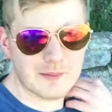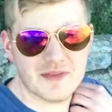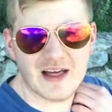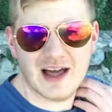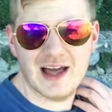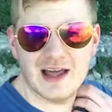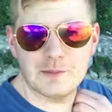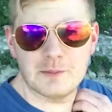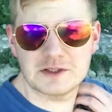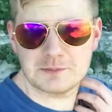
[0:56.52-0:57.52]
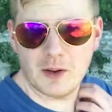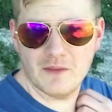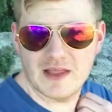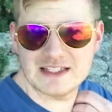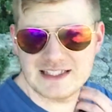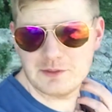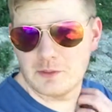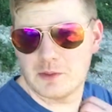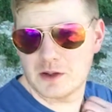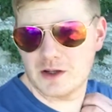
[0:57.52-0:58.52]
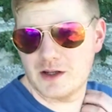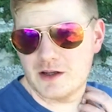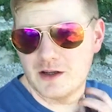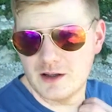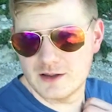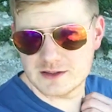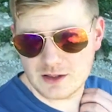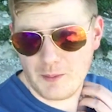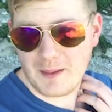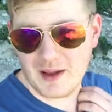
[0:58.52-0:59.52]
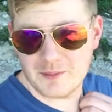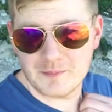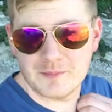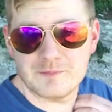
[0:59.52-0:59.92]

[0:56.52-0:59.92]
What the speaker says: you remember that spot that I said we were gonna stop at?